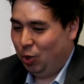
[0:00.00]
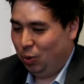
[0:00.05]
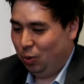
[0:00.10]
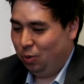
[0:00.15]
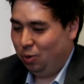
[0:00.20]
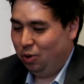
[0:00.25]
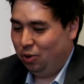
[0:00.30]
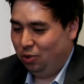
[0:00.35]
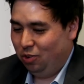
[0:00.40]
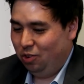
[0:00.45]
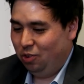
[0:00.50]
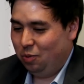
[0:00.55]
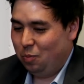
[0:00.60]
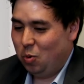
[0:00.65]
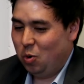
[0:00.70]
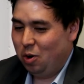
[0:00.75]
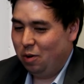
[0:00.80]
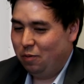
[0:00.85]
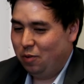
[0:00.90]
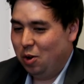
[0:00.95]
True, you'll see some
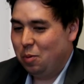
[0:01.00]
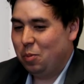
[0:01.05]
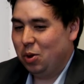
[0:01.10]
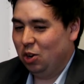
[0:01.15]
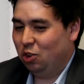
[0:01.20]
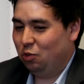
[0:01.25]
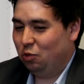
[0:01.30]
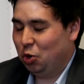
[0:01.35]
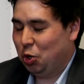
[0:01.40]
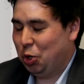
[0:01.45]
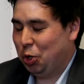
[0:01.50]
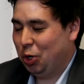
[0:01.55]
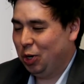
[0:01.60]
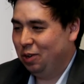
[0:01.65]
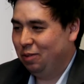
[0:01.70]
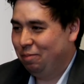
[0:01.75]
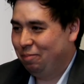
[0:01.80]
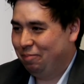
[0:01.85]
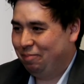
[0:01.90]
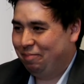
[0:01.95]
more fun picks for sure.